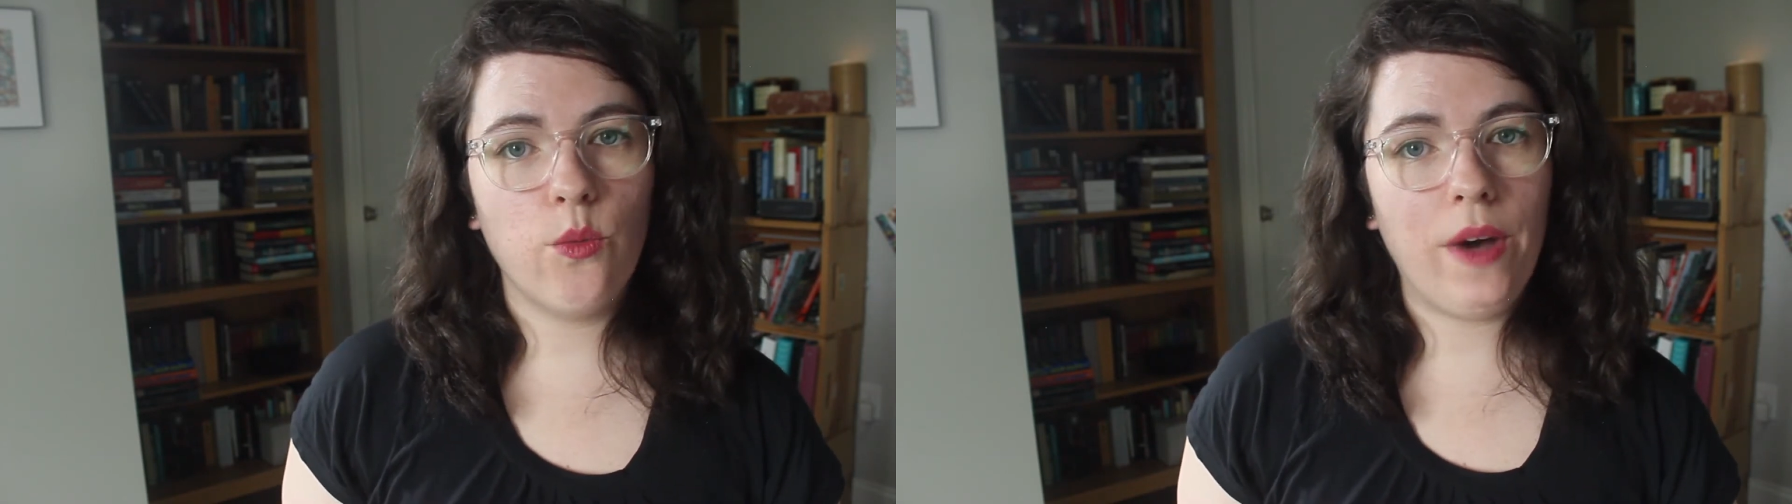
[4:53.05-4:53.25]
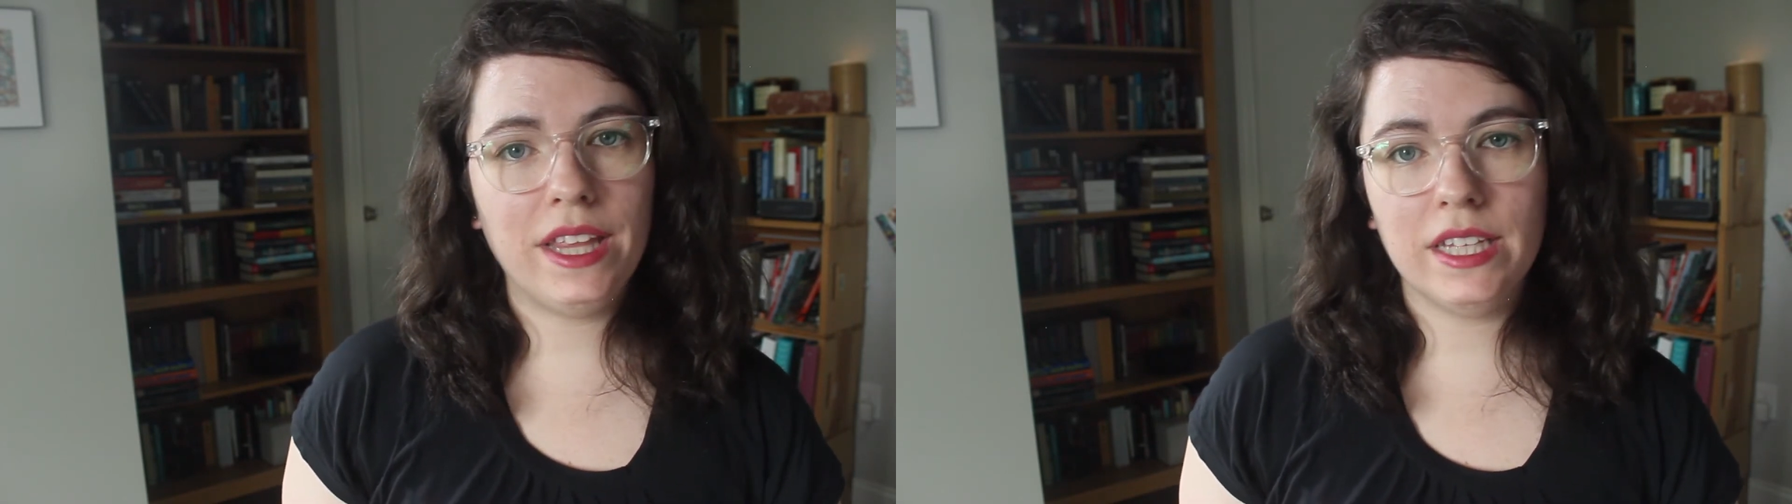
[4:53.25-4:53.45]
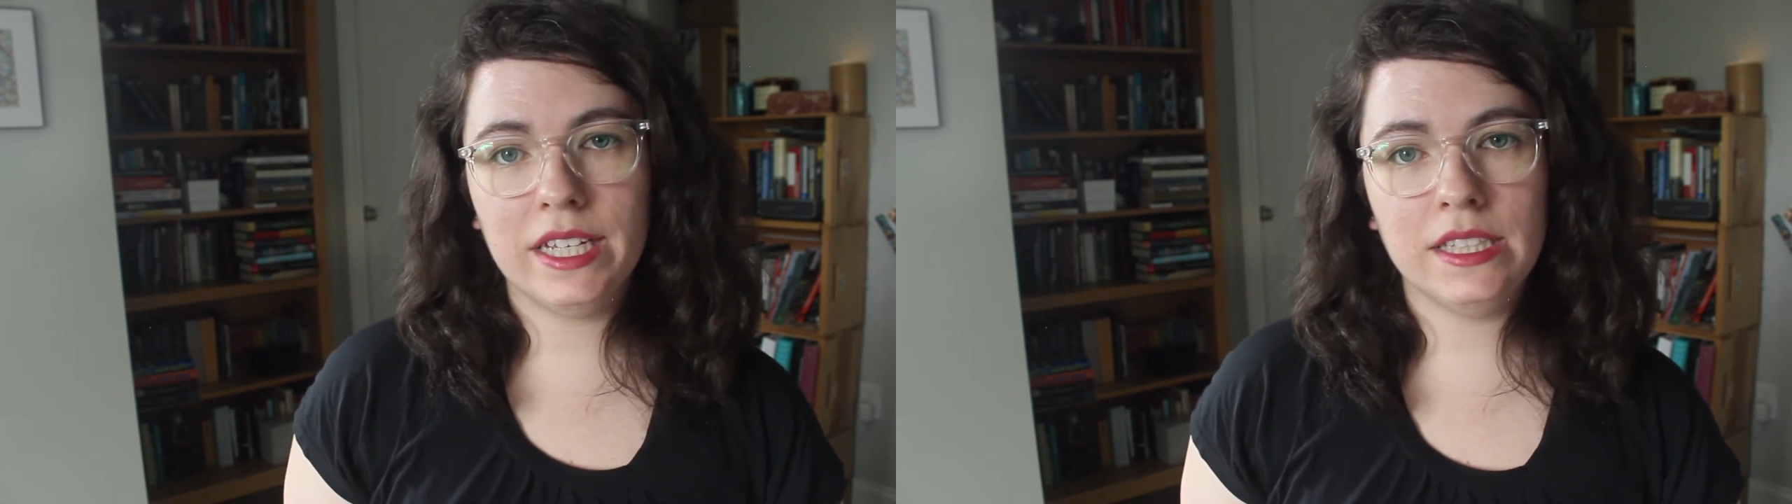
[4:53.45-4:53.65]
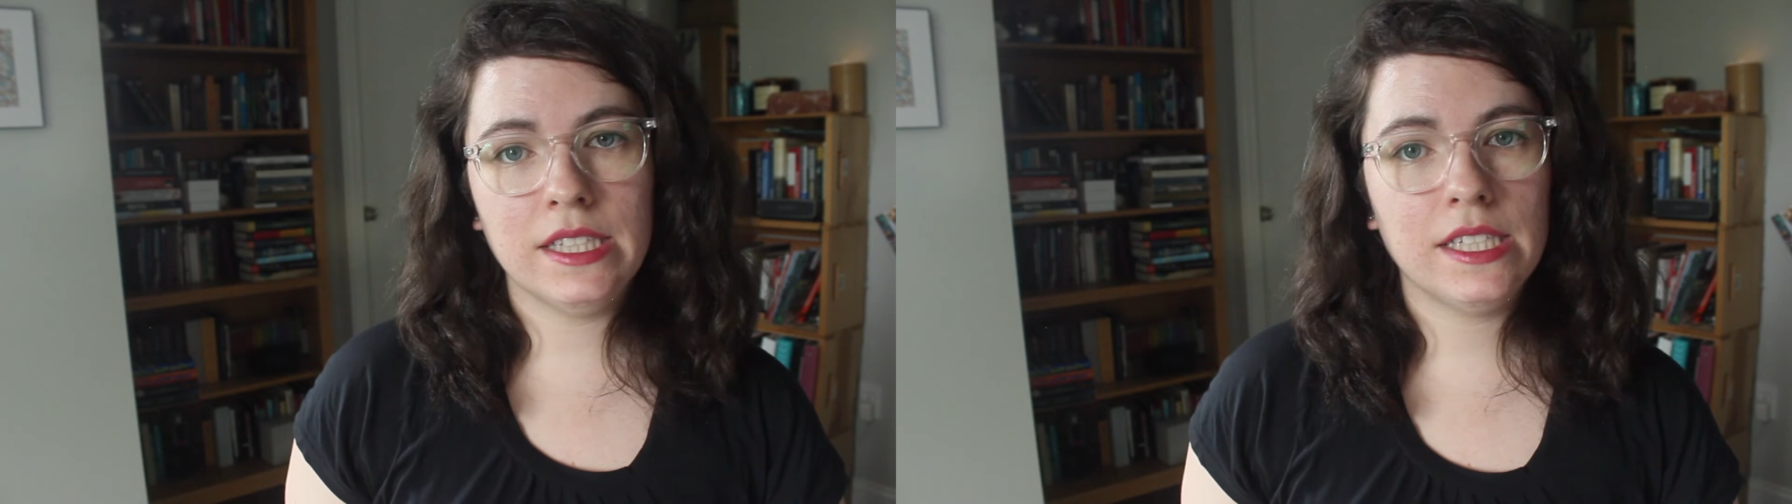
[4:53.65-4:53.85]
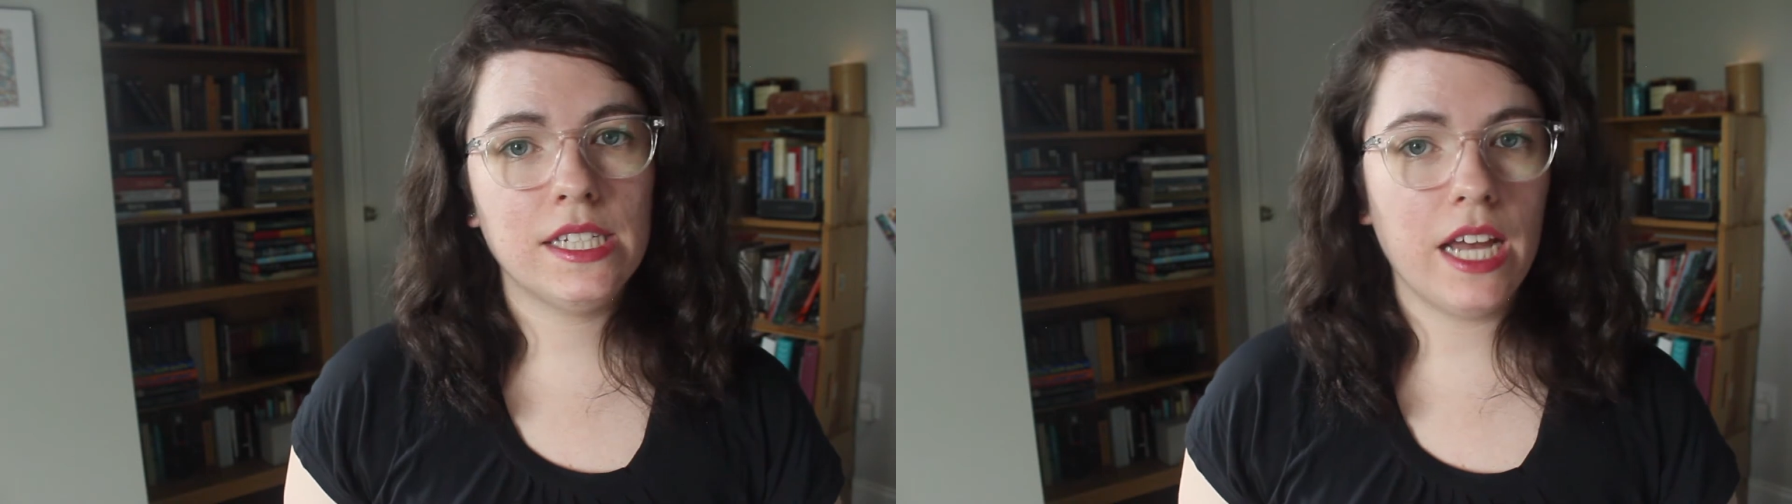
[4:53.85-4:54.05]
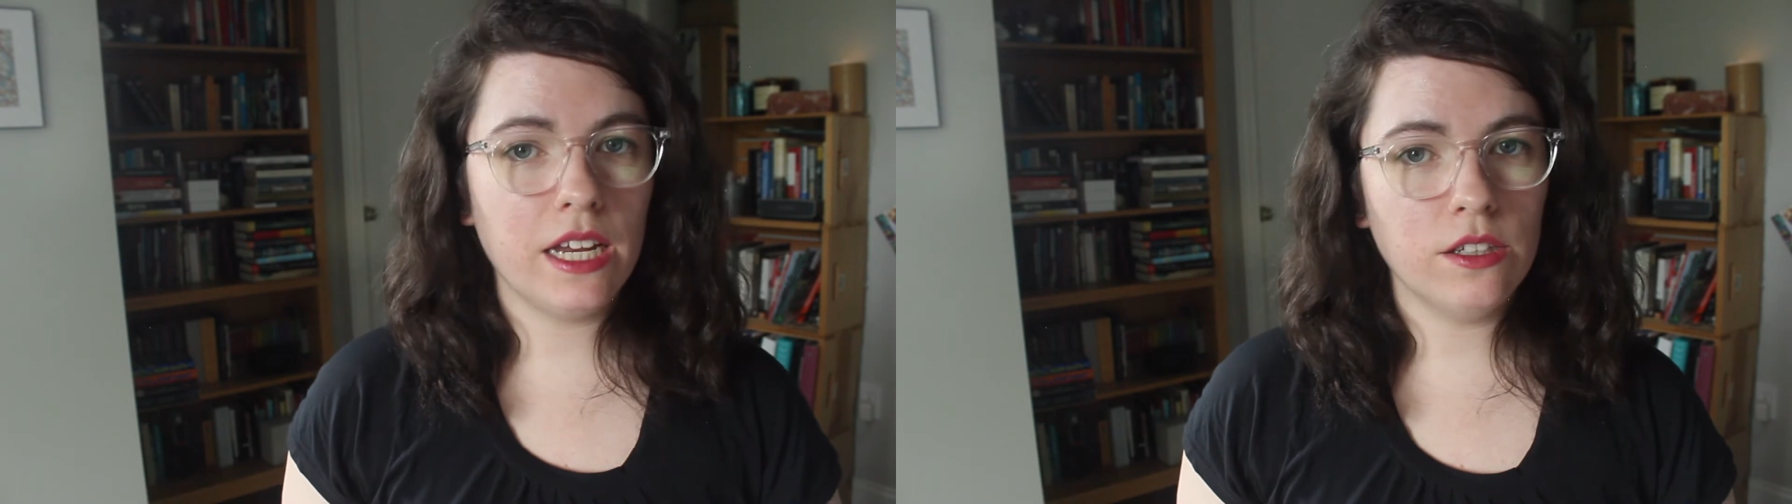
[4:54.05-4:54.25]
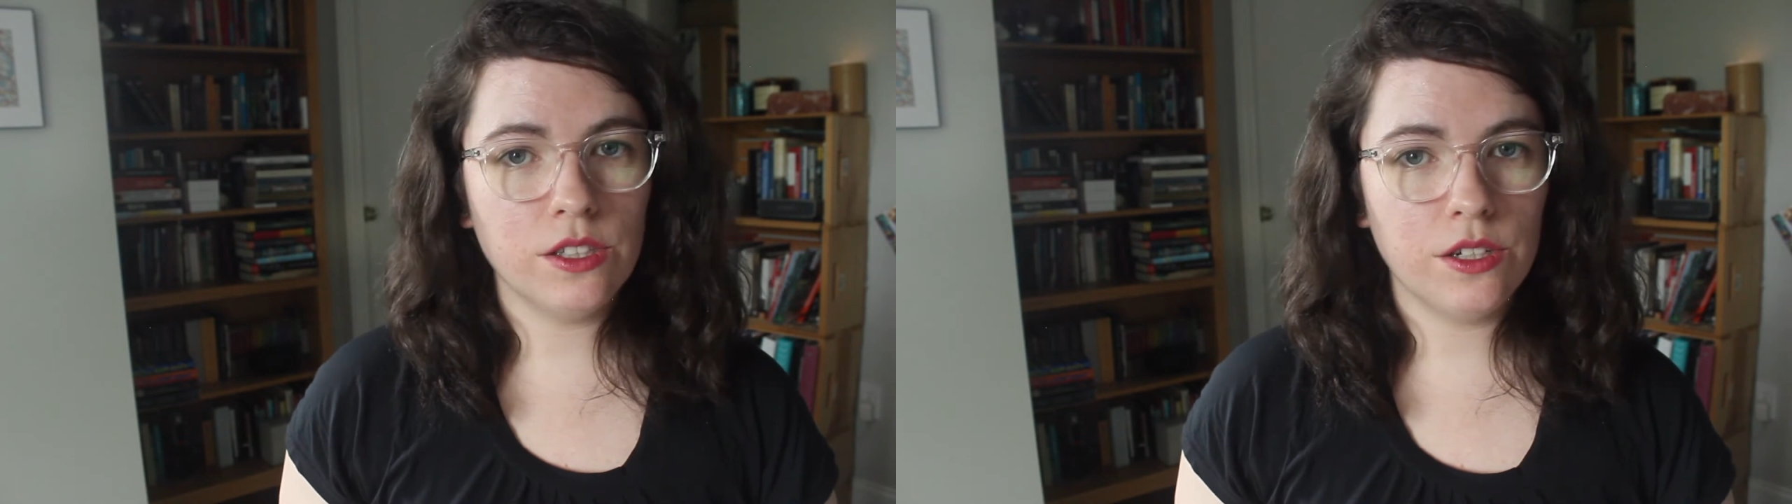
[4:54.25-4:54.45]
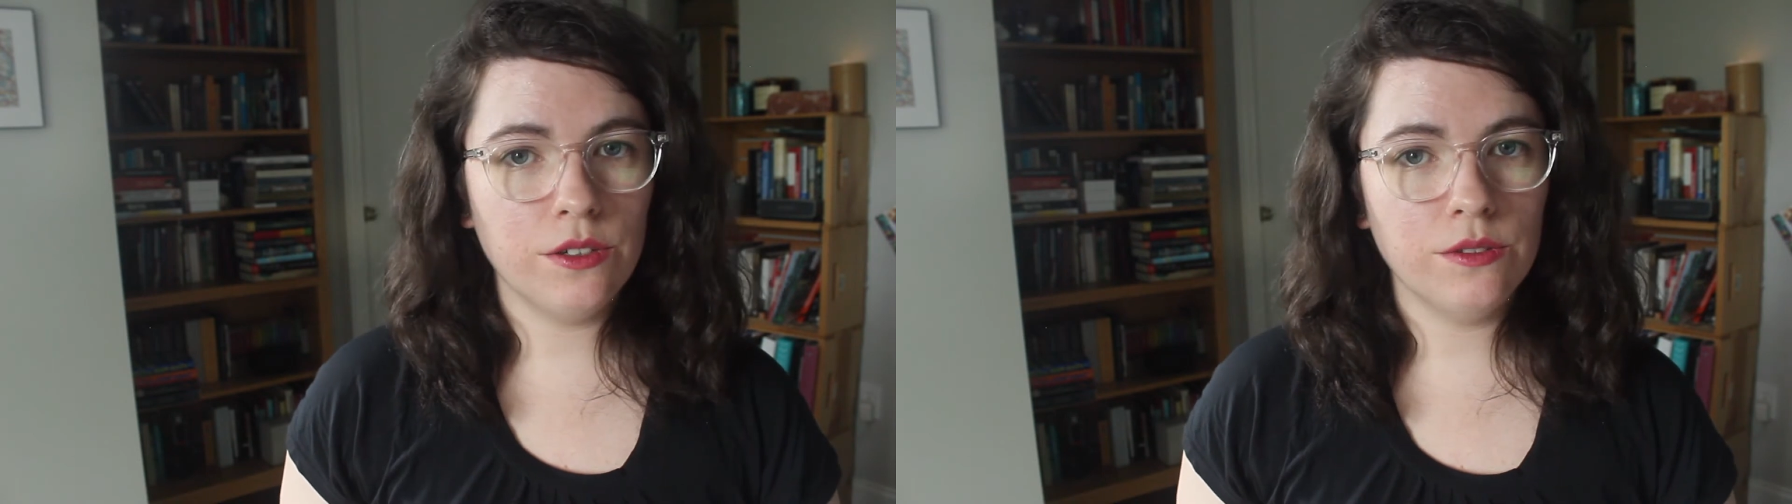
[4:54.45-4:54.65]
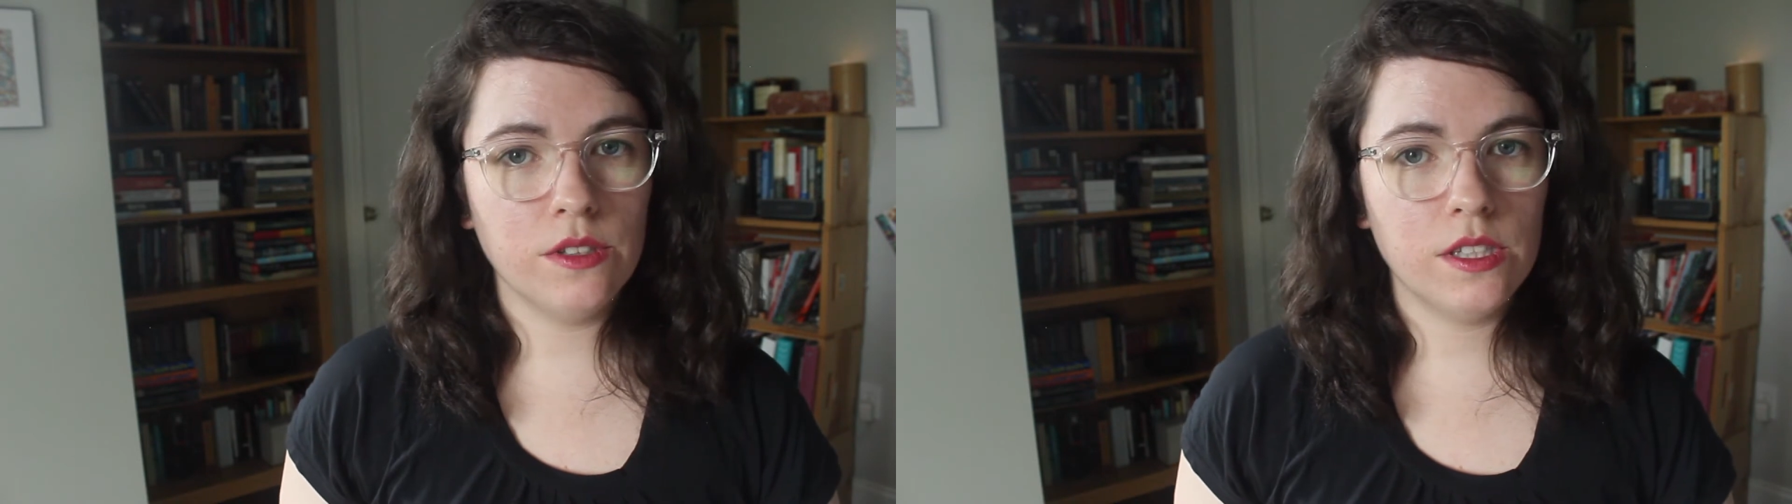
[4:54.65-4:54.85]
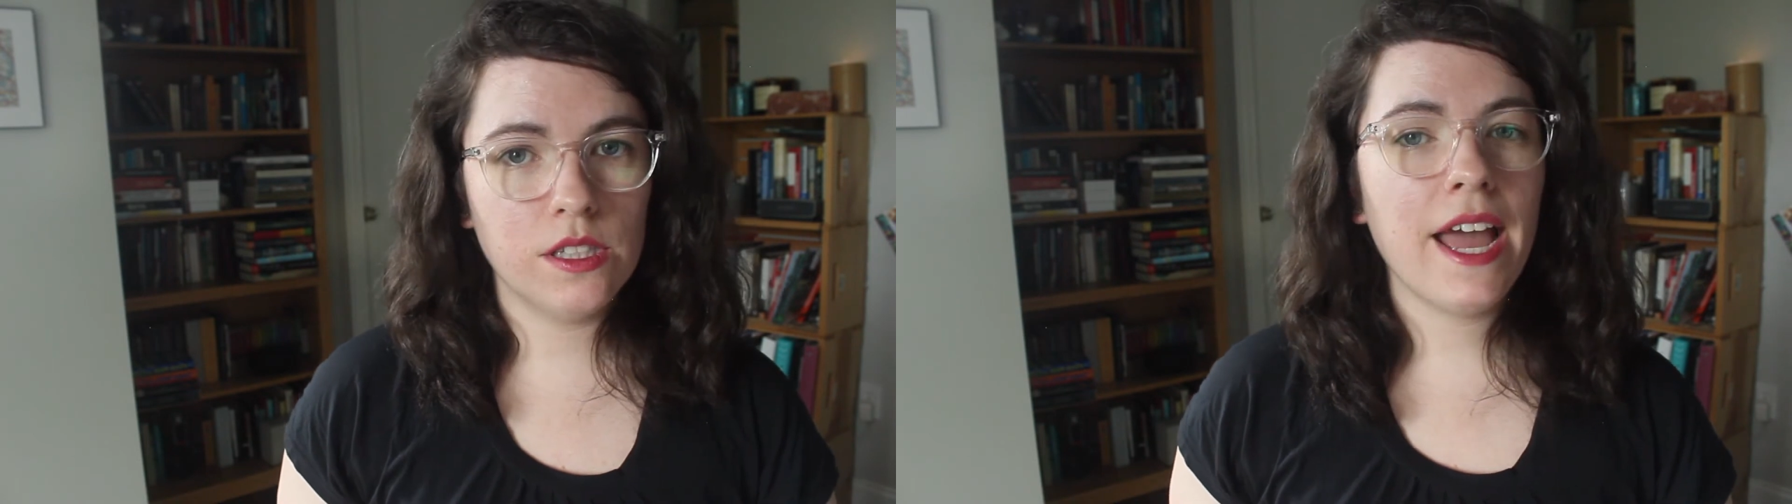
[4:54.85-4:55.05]
wetlands, tidal
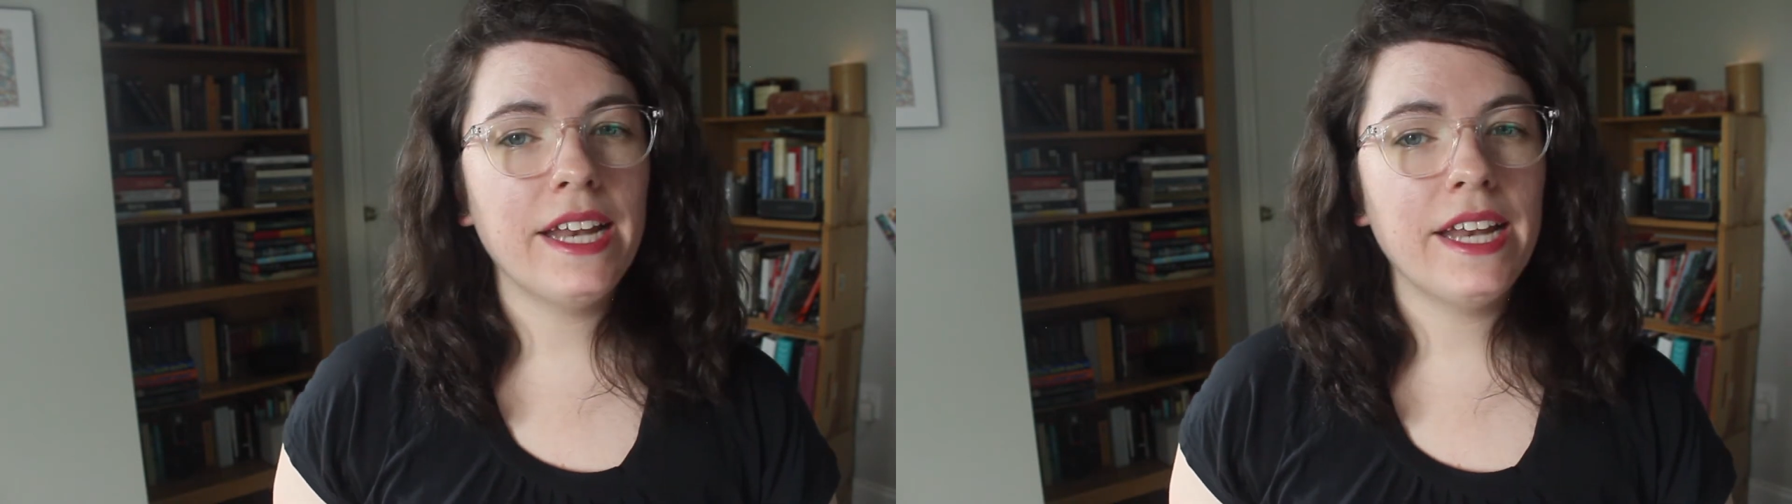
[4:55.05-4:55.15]
zones,